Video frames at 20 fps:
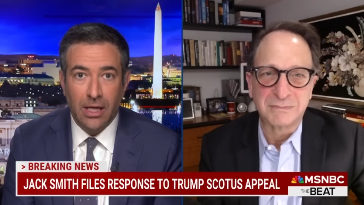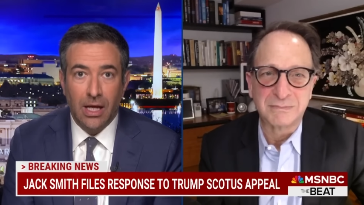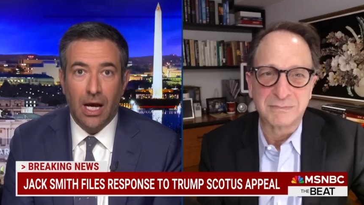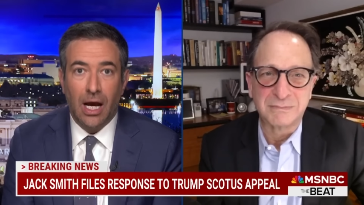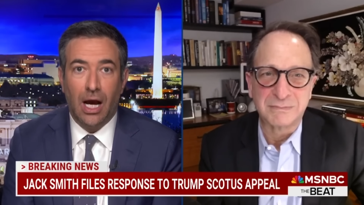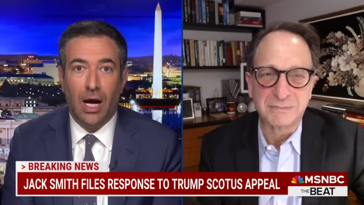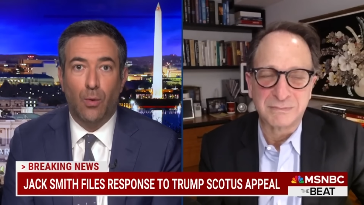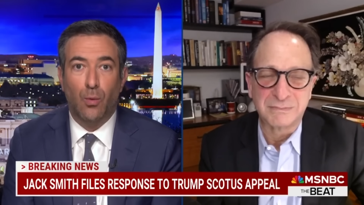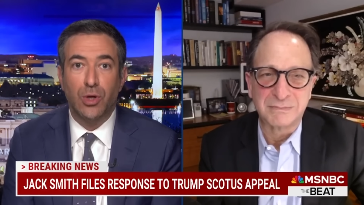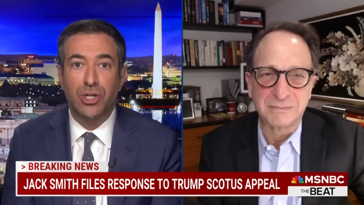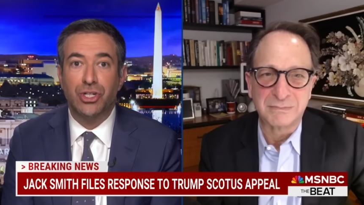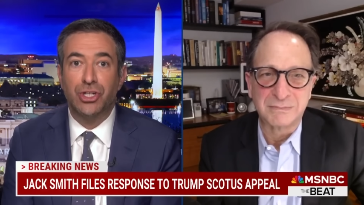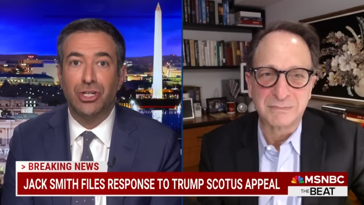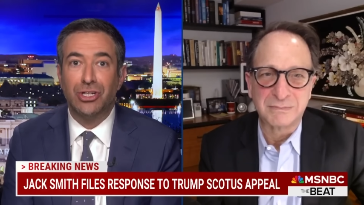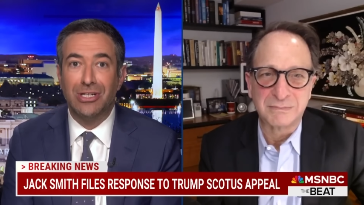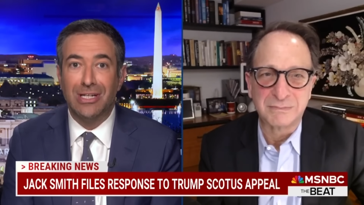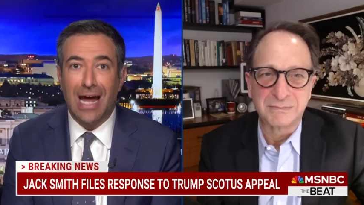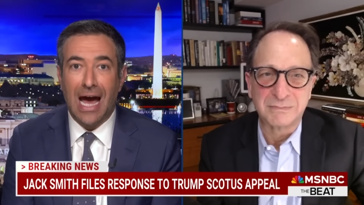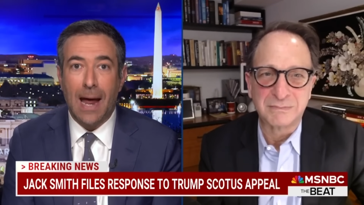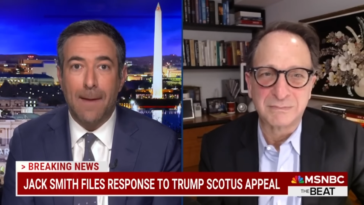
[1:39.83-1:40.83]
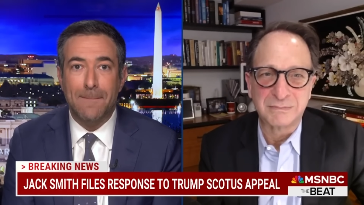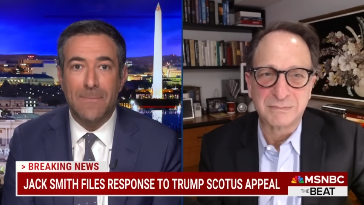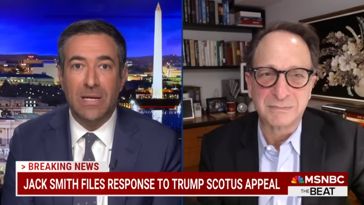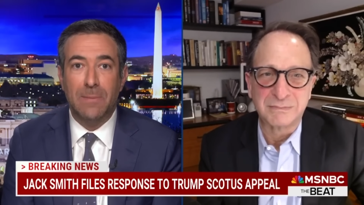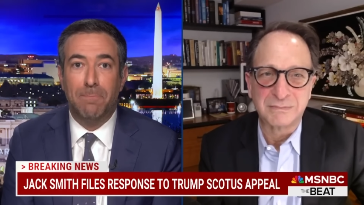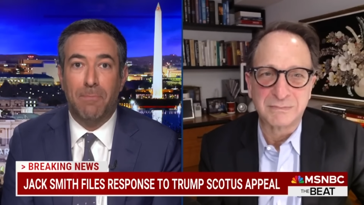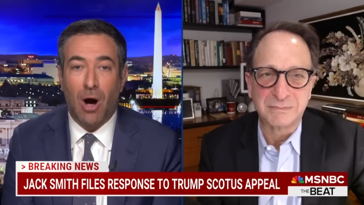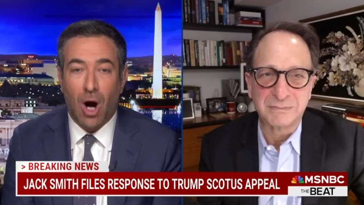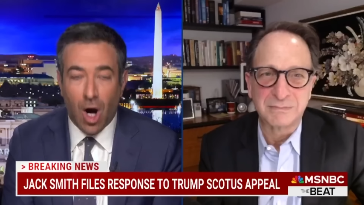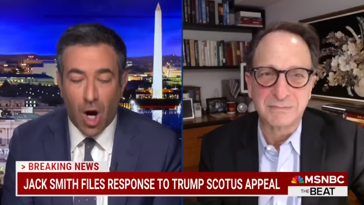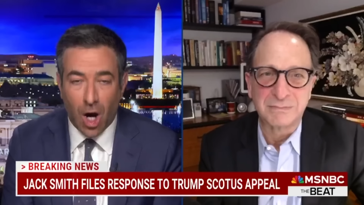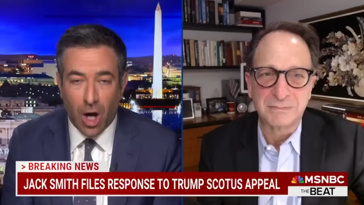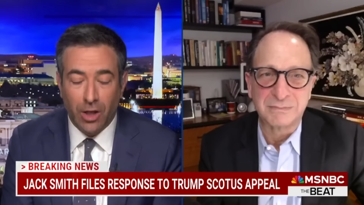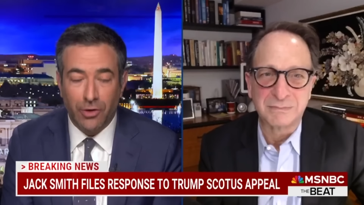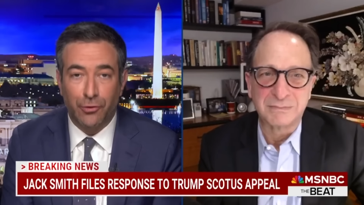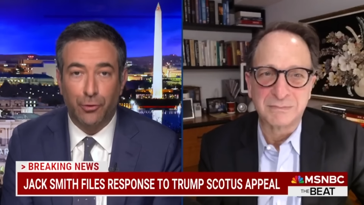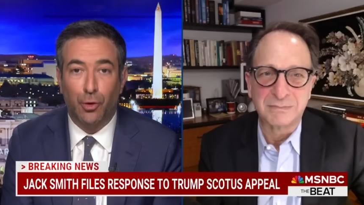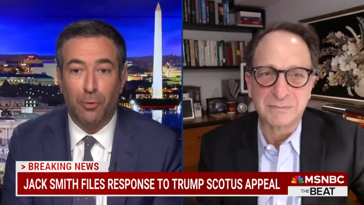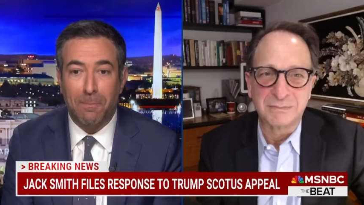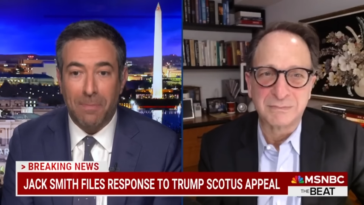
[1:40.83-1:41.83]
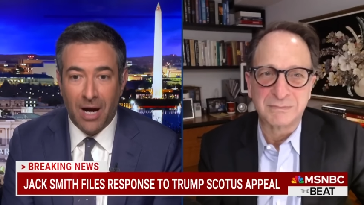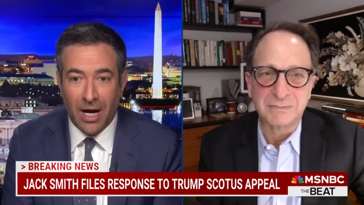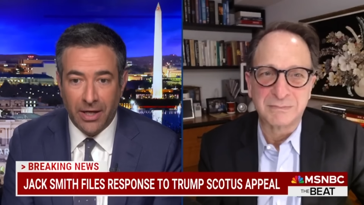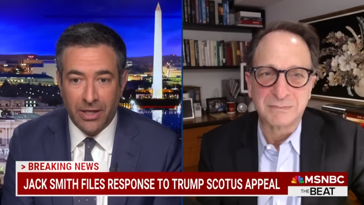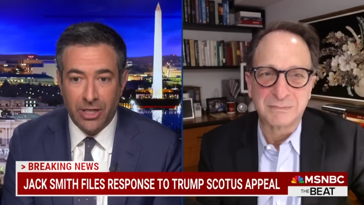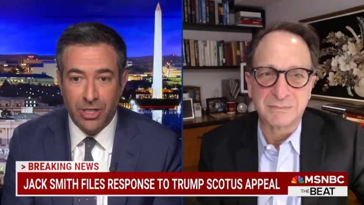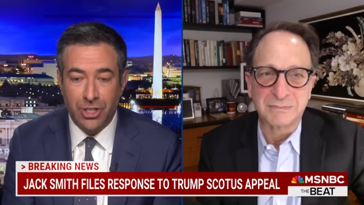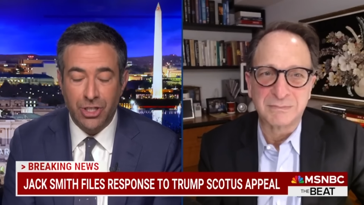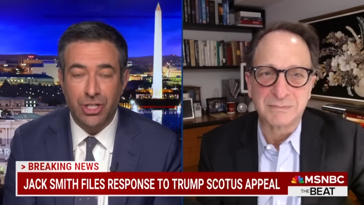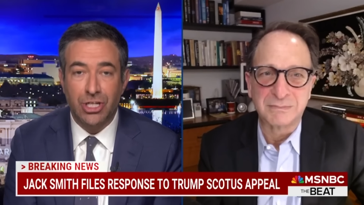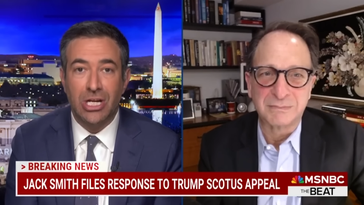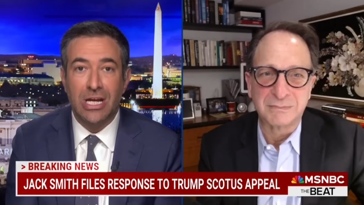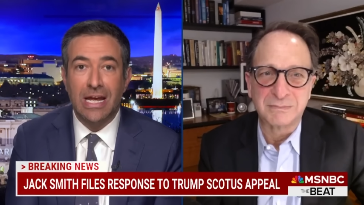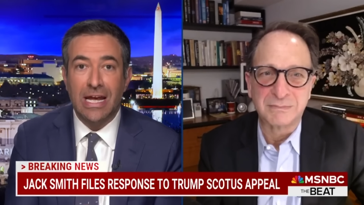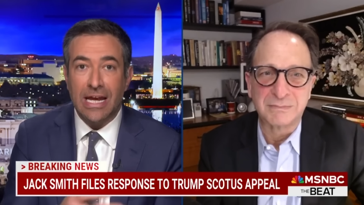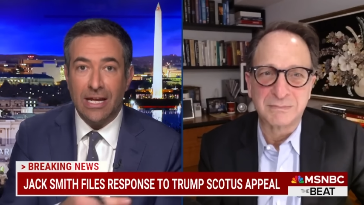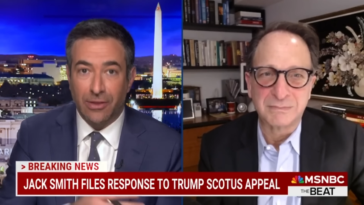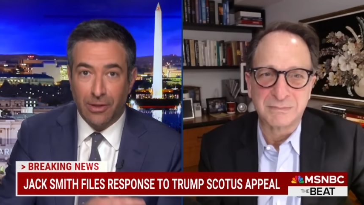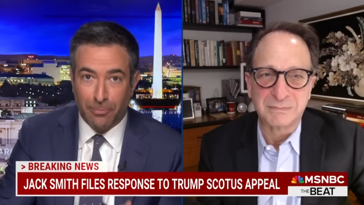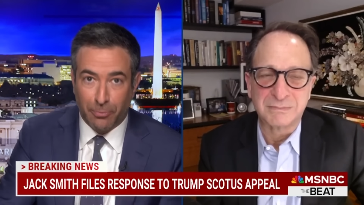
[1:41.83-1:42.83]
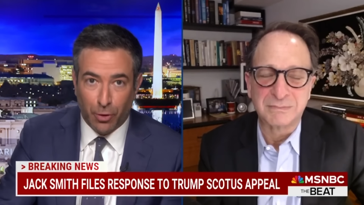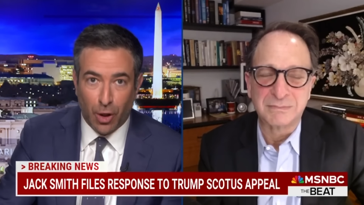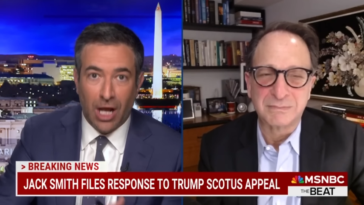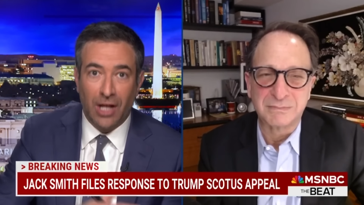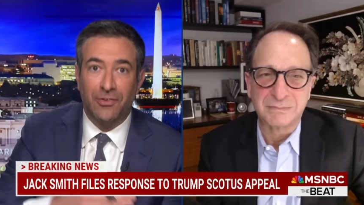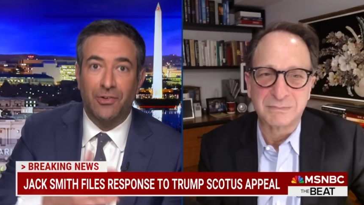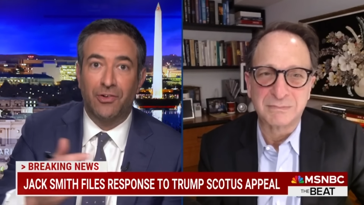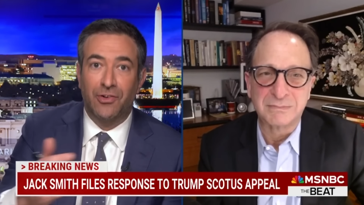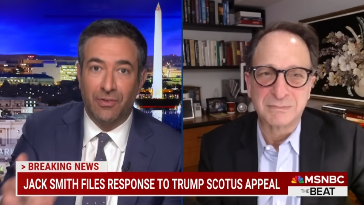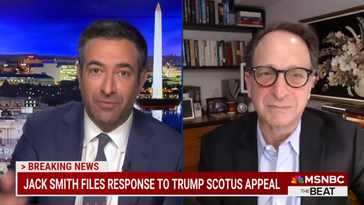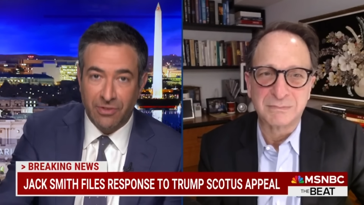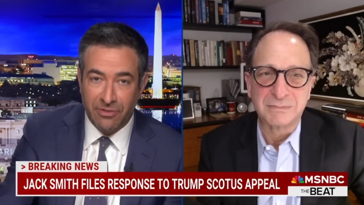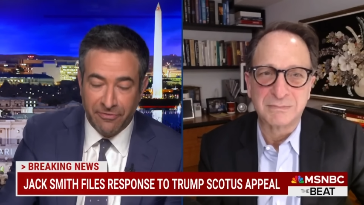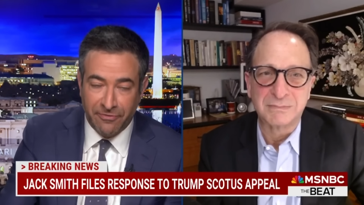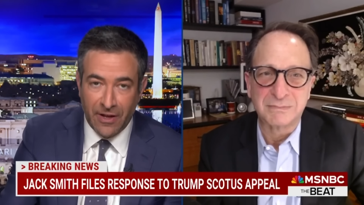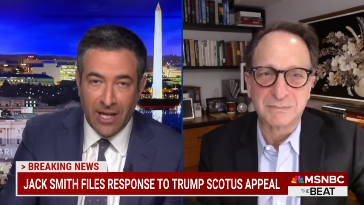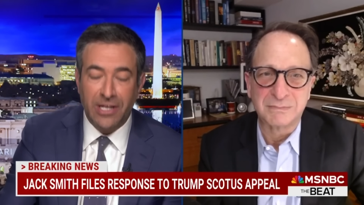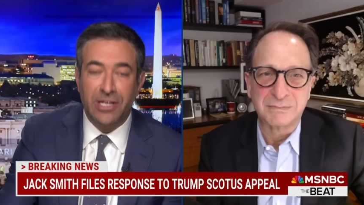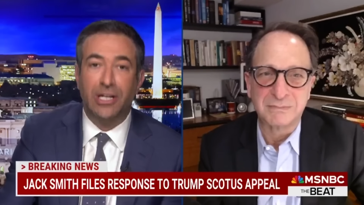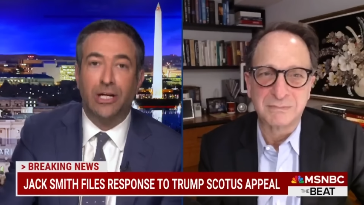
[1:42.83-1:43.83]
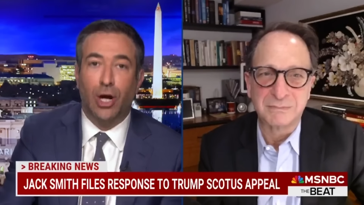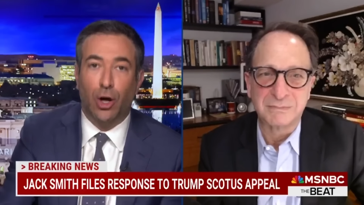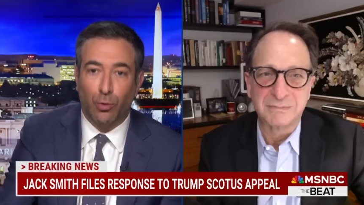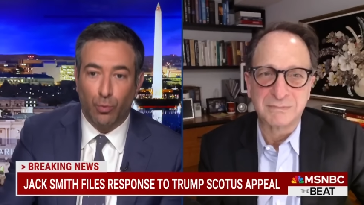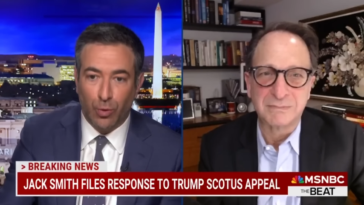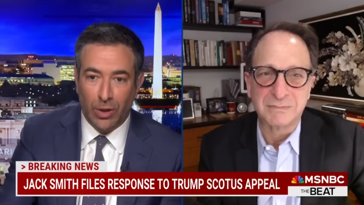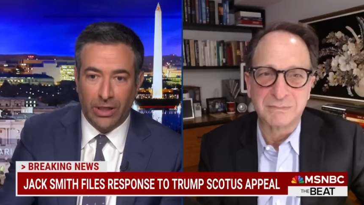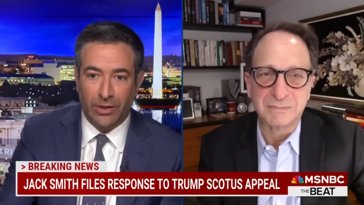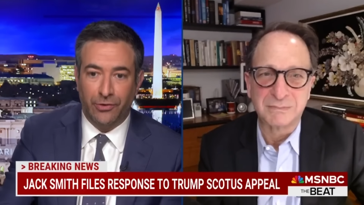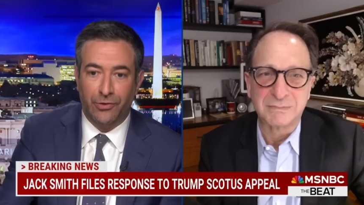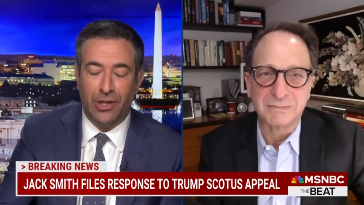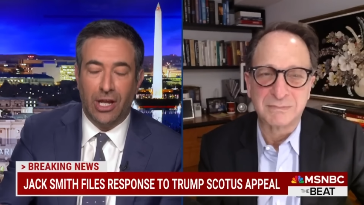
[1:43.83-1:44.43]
Speaker 1: uh, we should not be paused or punished in the process of defending our wins,